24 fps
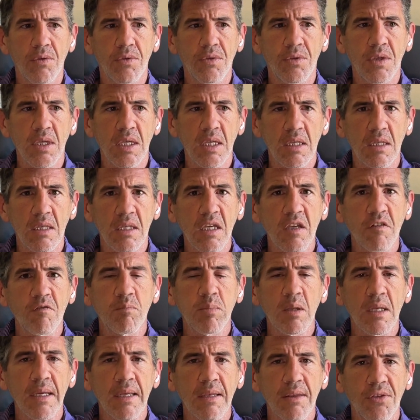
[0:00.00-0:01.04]
the leaf
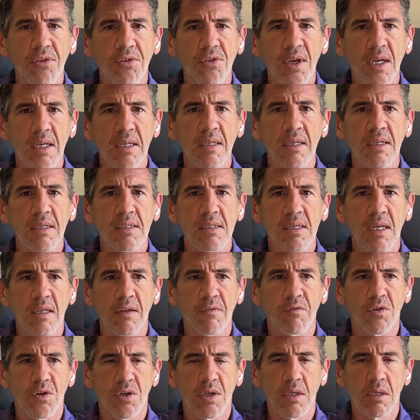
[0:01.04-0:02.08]
blade thickness and the
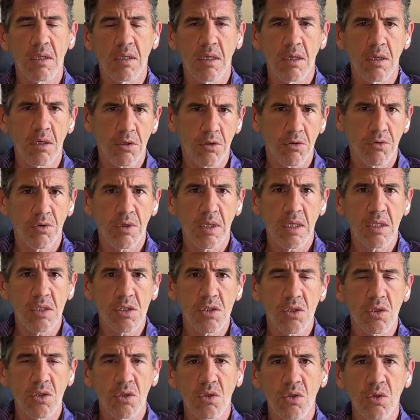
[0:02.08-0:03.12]
fertility on
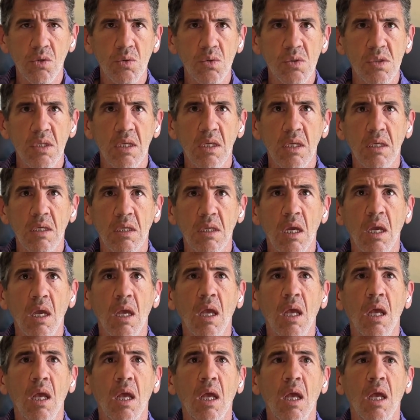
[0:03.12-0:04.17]
greens using
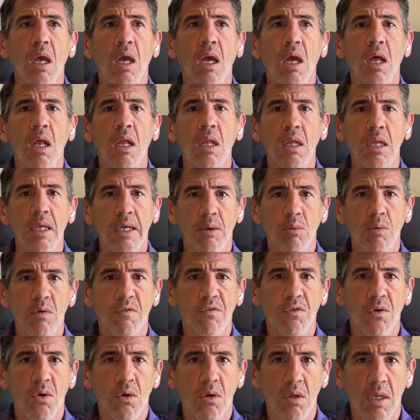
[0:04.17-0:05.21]
liquid
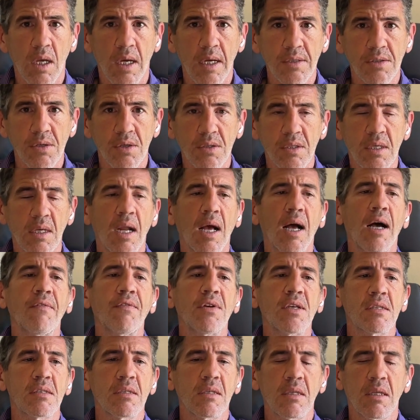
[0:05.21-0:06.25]
fertilizers. And
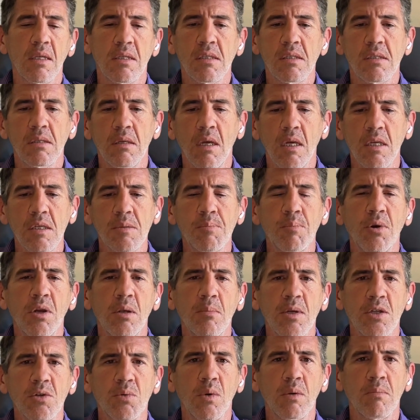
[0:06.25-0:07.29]
obviously that's pretty
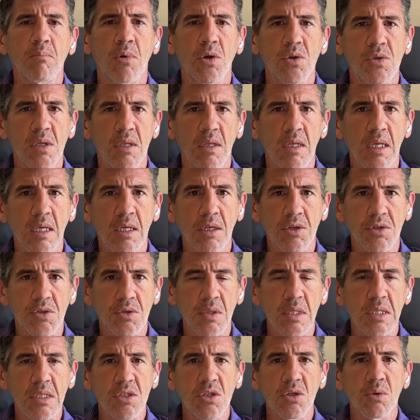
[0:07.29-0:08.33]
much what most of the
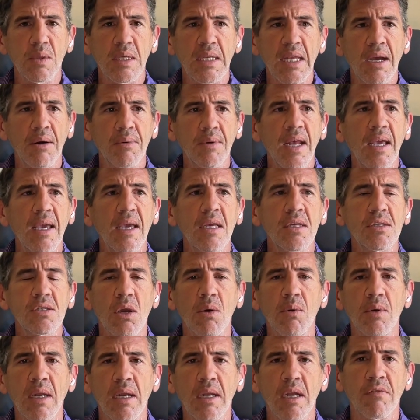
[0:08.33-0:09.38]
industry is doing nowadays,
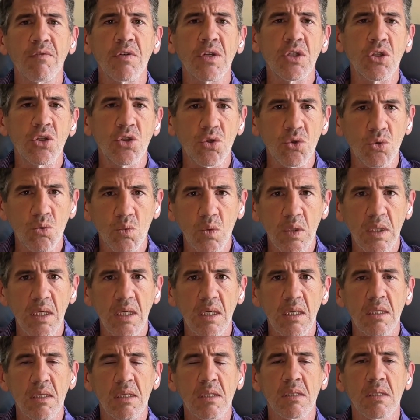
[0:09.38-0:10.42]
going at every 2
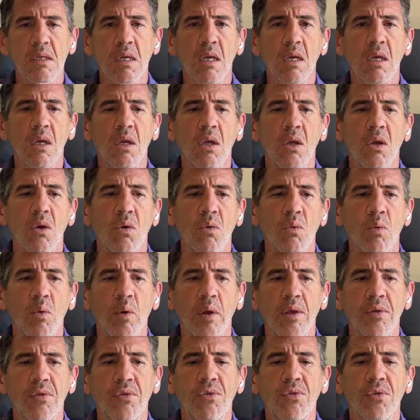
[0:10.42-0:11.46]
weeks
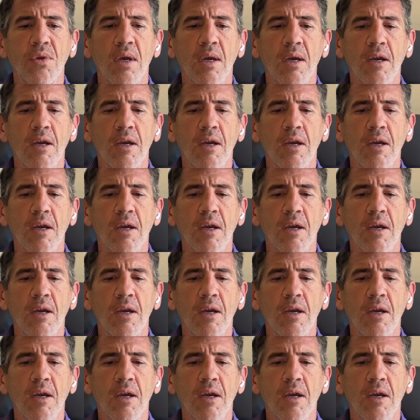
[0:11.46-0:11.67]
with